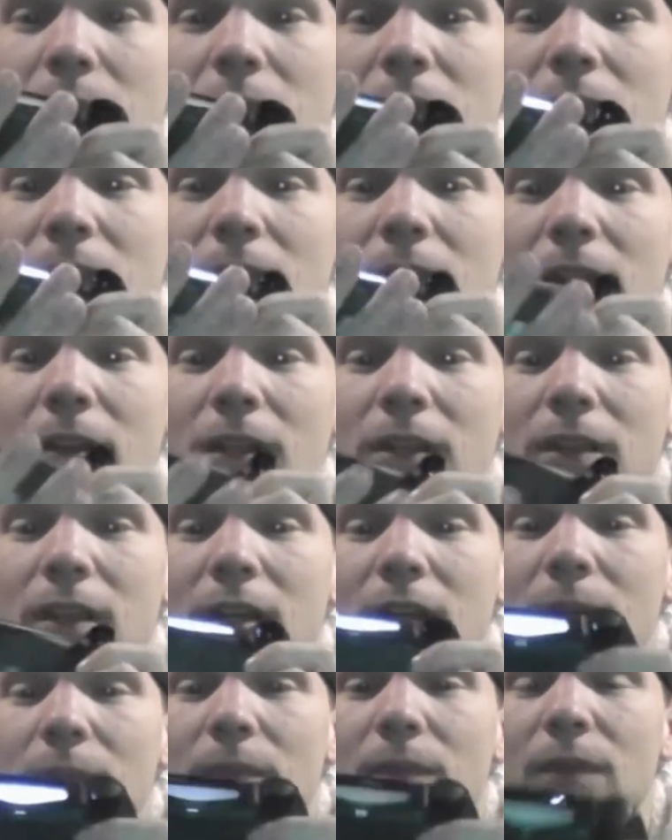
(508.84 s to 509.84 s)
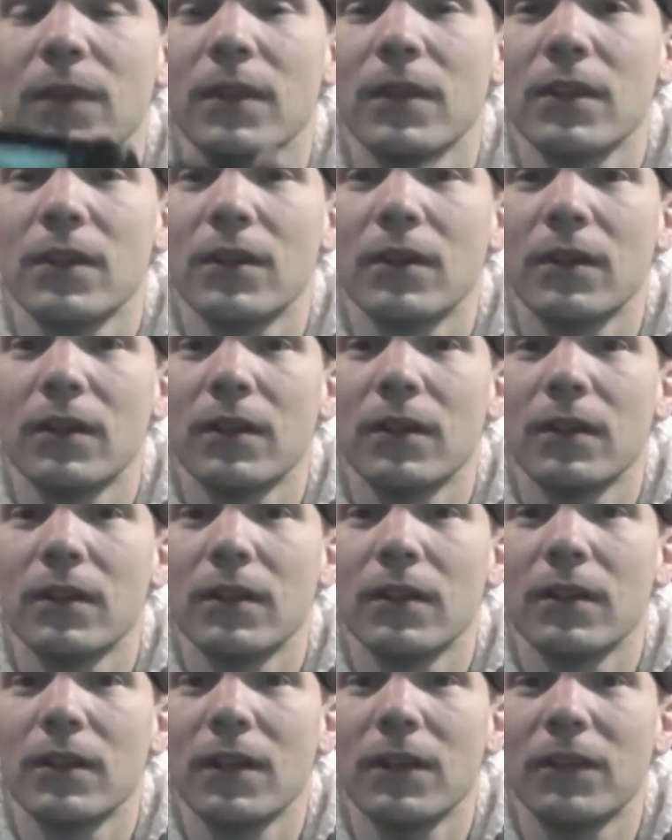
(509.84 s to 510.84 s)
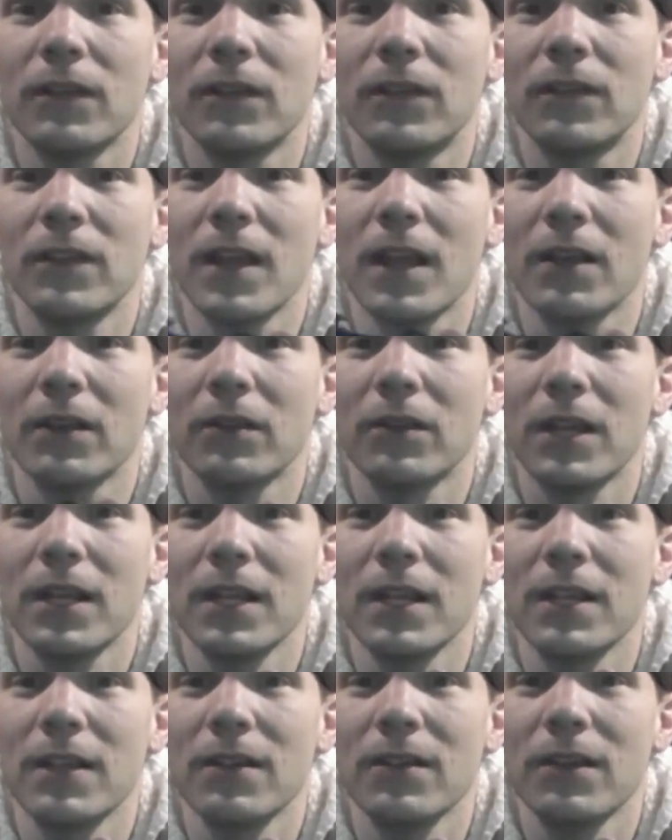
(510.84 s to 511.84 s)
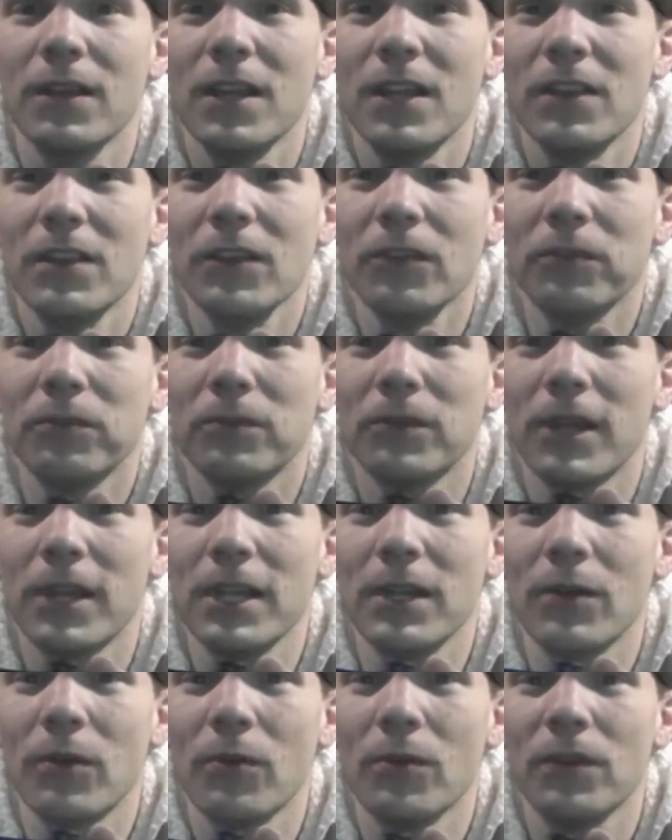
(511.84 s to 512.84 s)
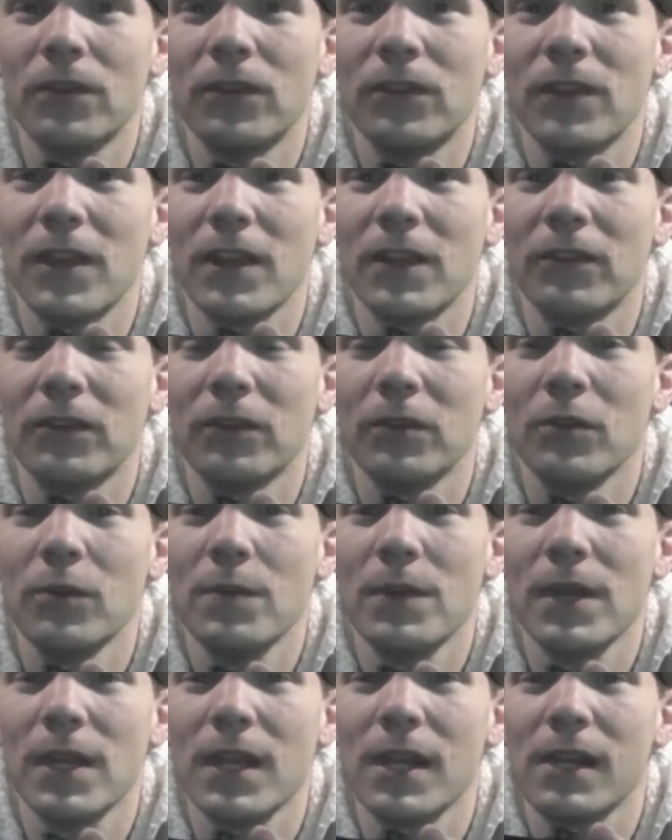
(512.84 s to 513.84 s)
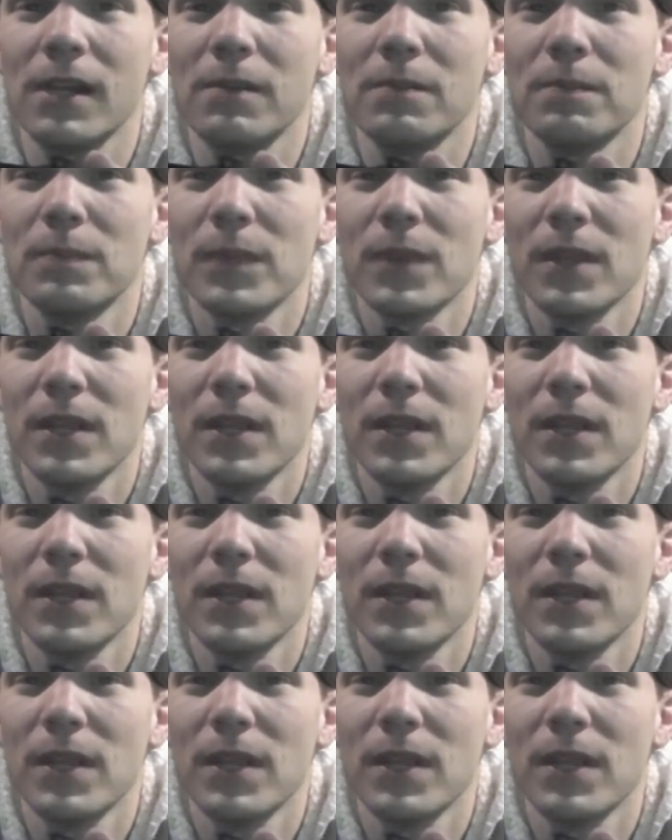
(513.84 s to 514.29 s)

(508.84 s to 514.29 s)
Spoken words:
let me see if I can light that up. You know, you guys can see that light here. This light always stays illuminated.